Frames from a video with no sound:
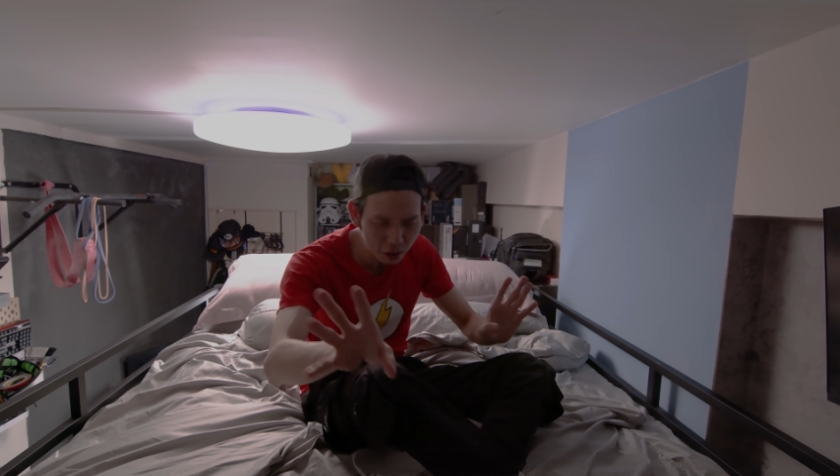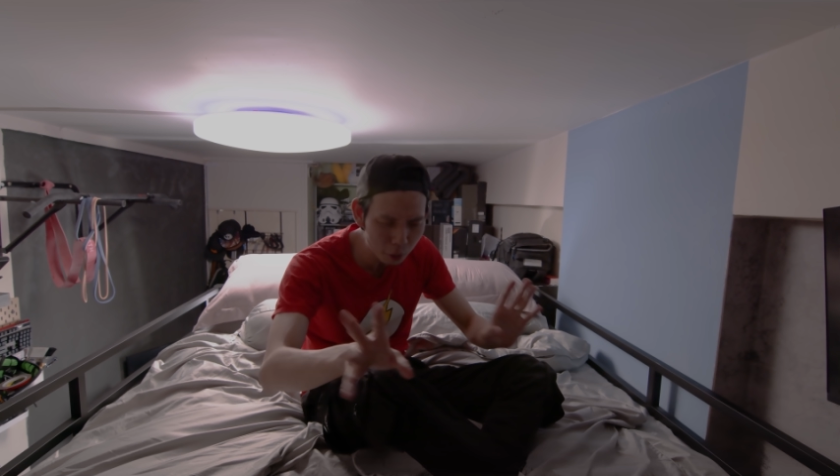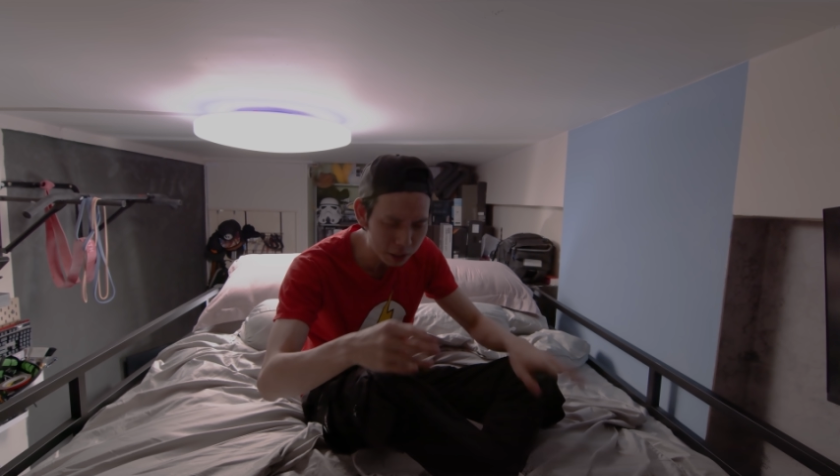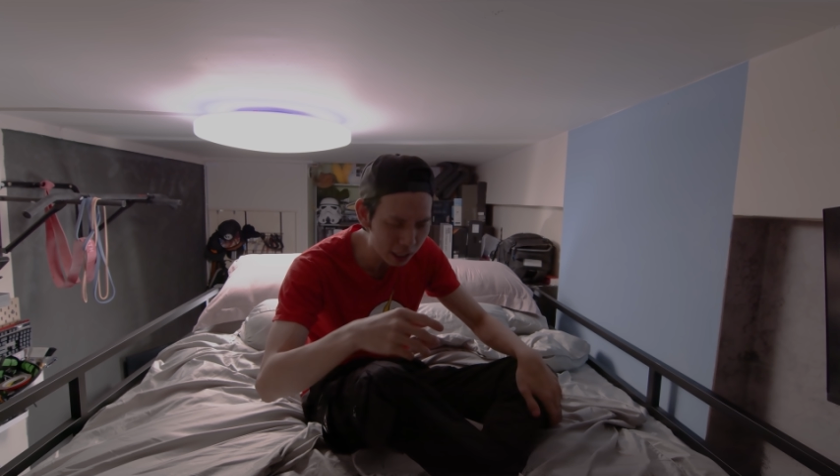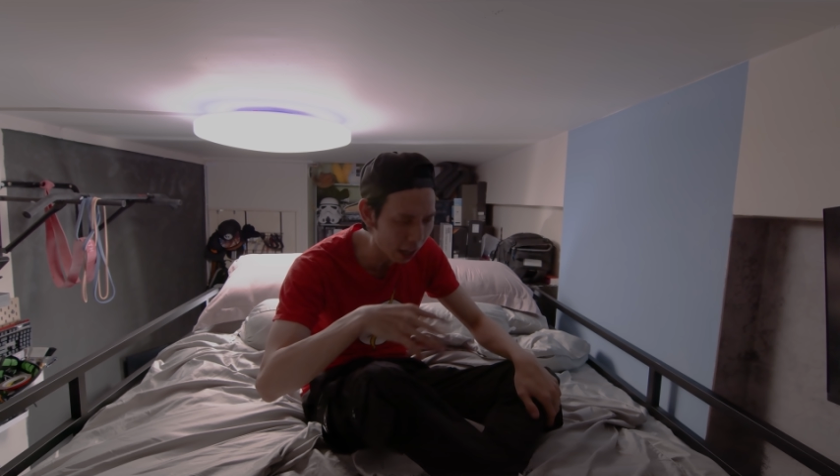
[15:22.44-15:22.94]
of y'all
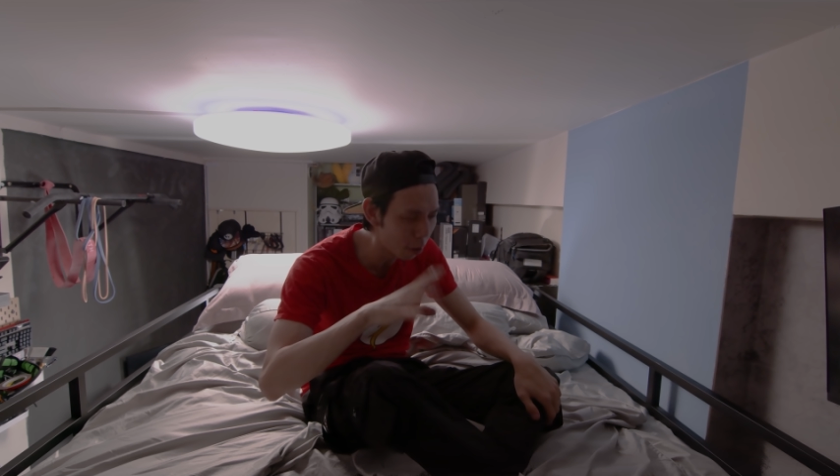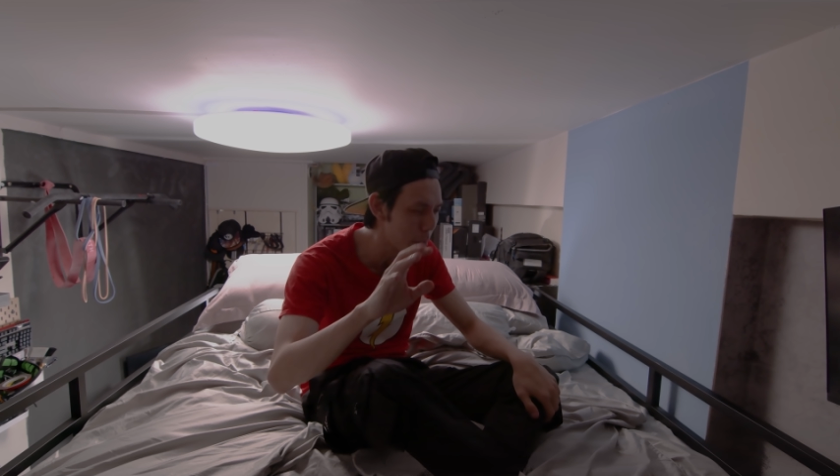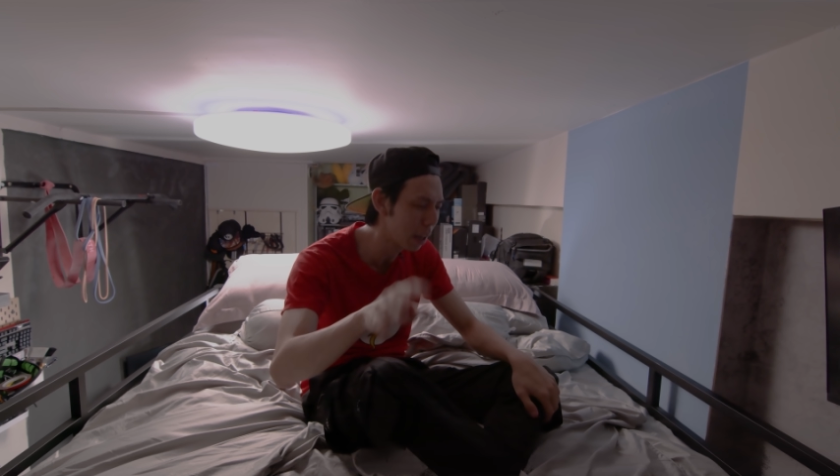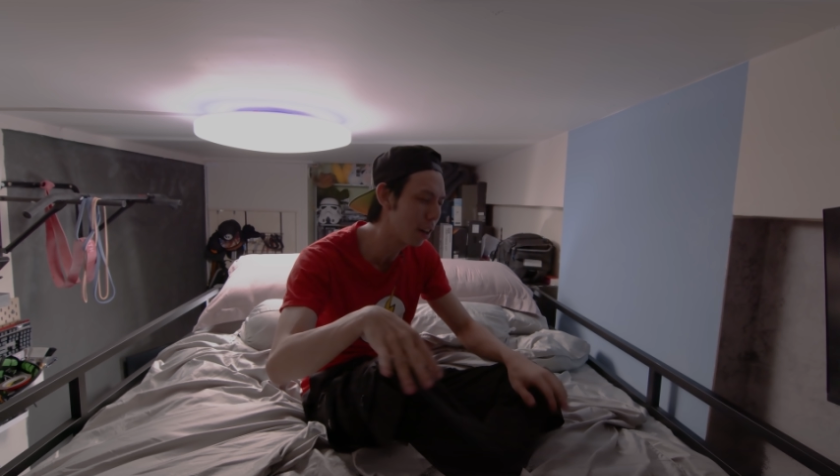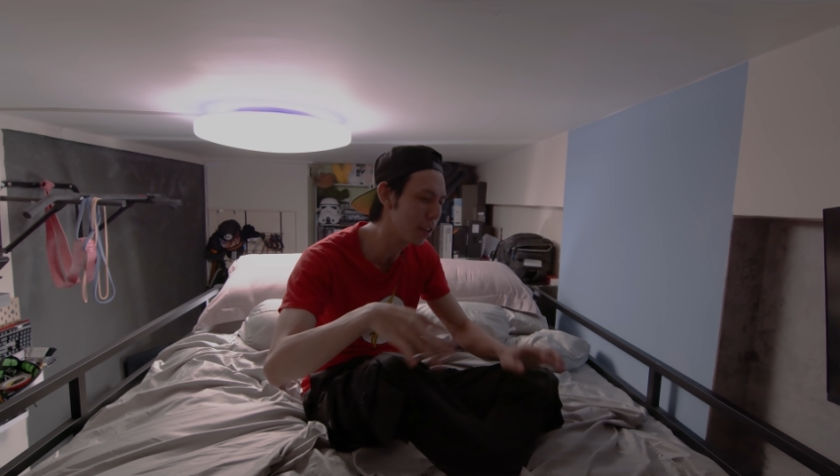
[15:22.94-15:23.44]
will say like, oh
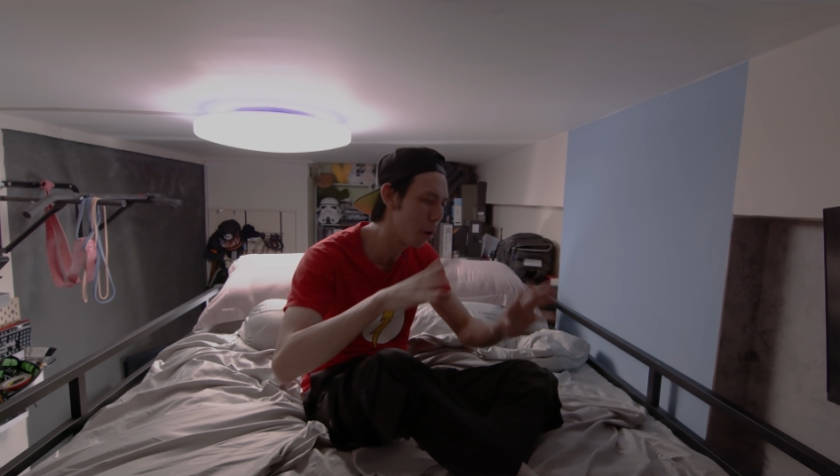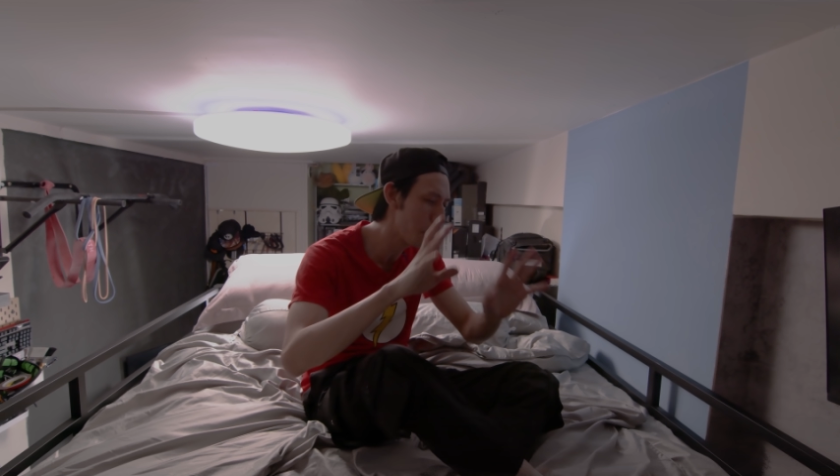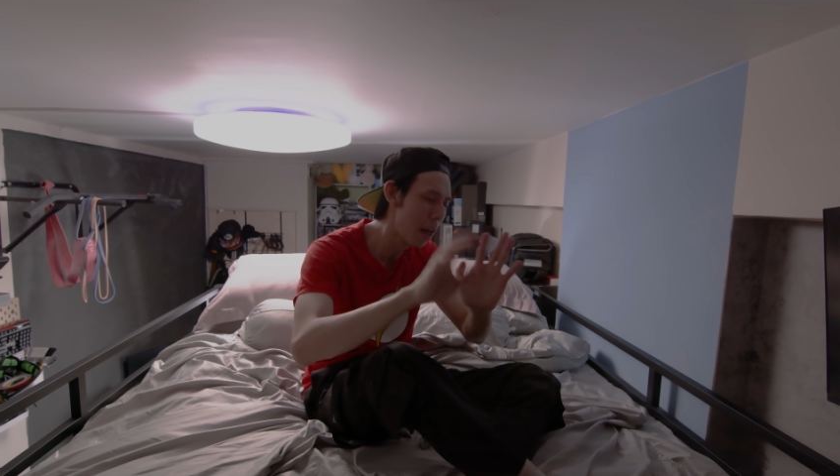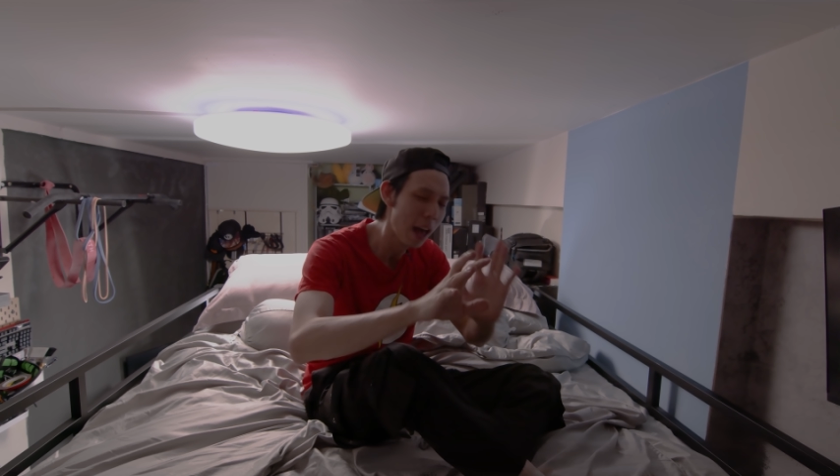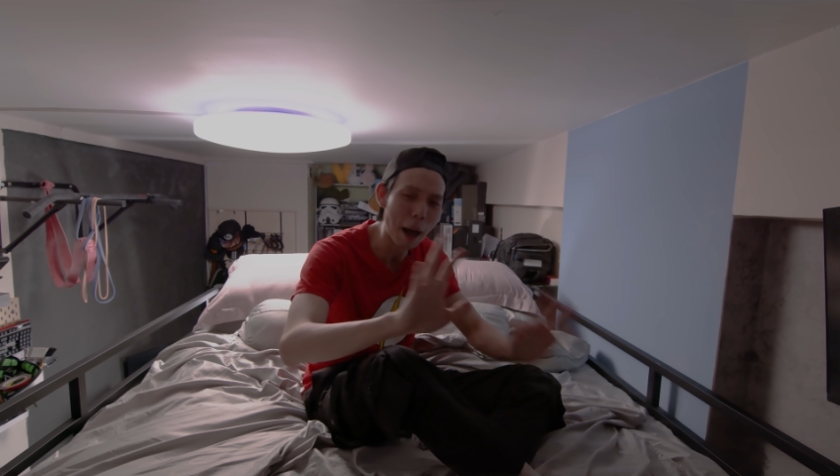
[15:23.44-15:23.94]
my god,